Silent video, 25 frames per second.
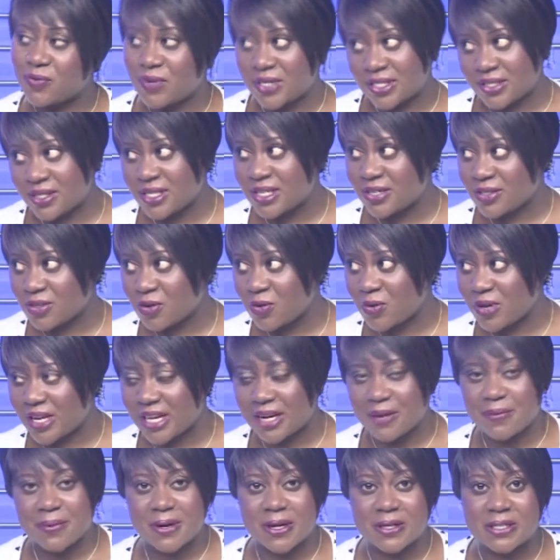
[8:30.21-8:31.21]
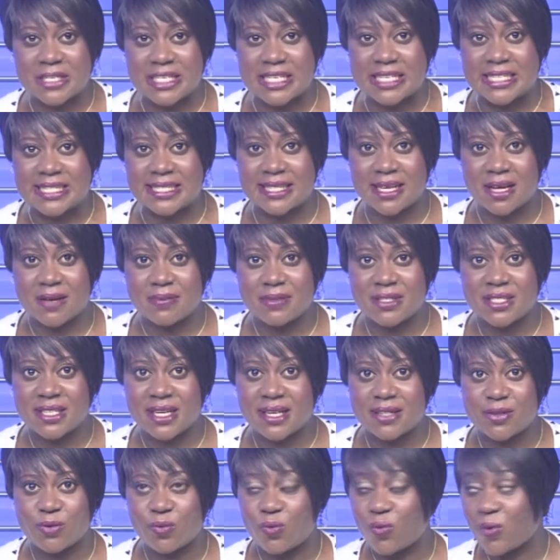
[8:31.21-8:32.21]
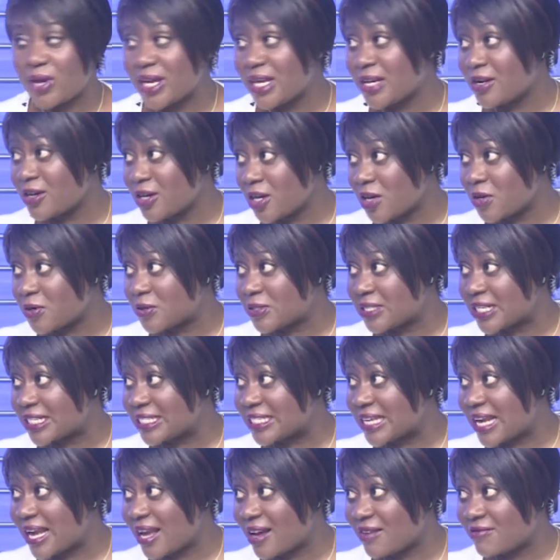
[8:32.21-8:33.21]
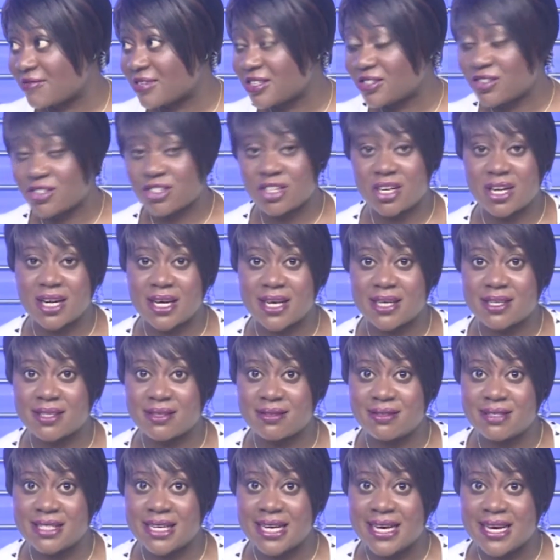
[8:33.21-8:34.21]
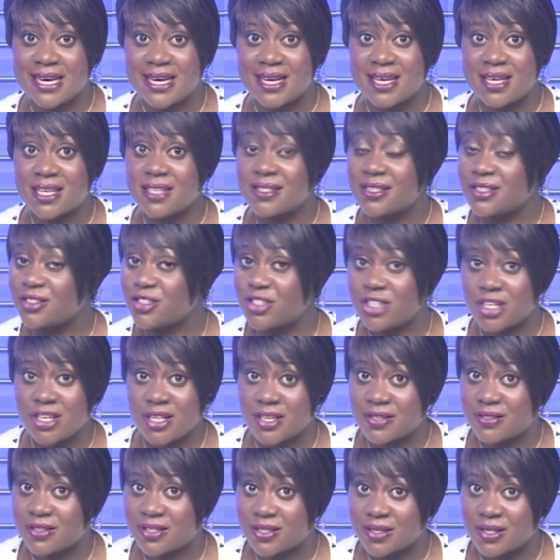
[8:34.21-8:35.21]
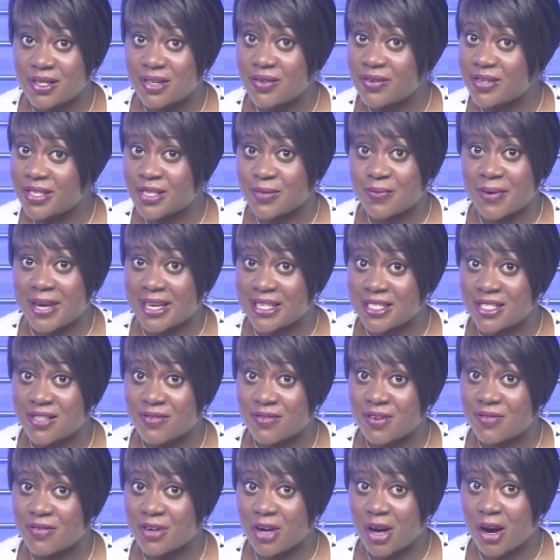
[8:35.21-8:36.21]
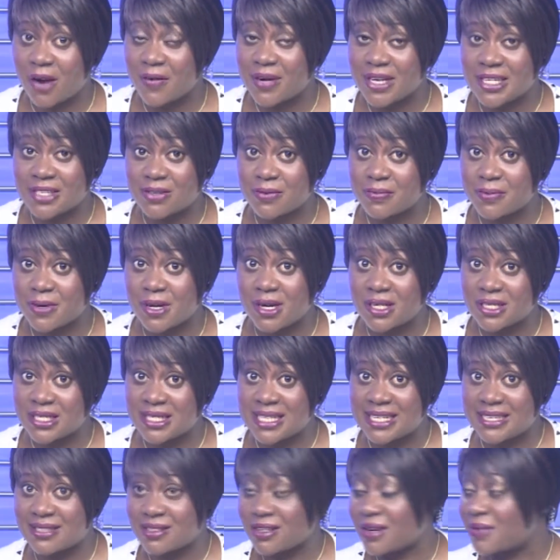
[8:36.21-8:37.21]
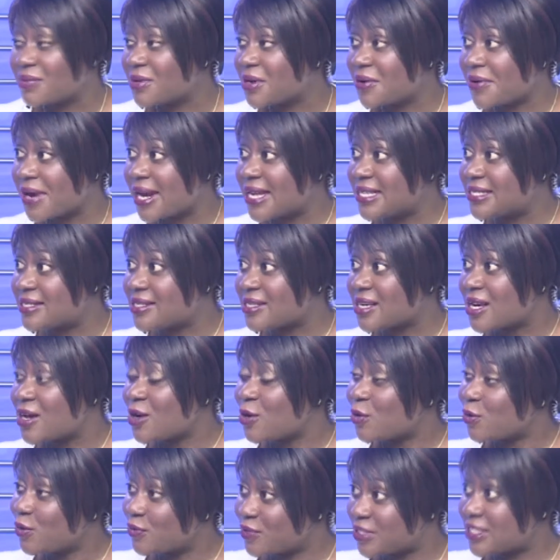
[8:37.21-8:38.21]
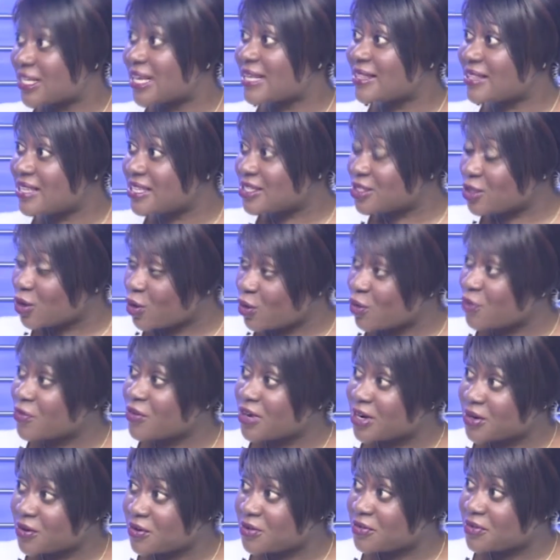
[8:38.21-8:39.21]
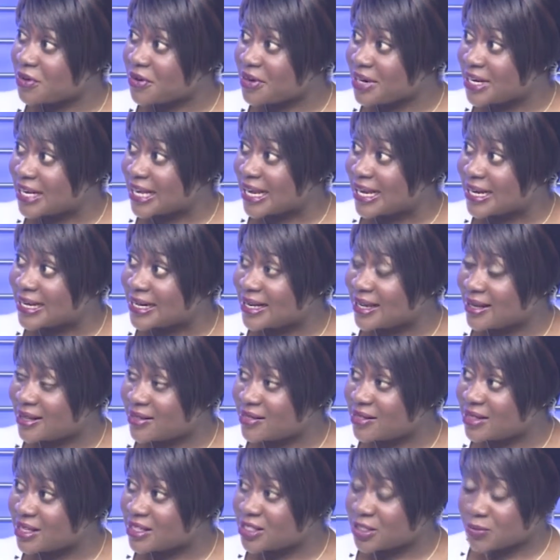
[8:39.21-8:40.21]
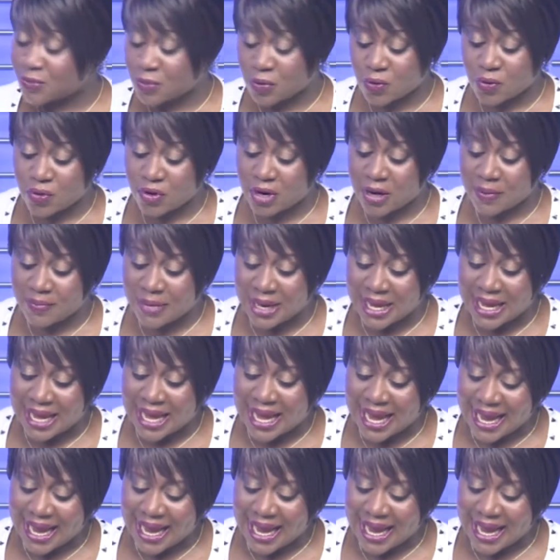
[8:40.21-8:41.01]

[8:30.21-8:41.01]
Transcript: We're still talking about exams, and we know that every child is a genius, irrespective of current or past exam grades. We've said this over and over again in this program.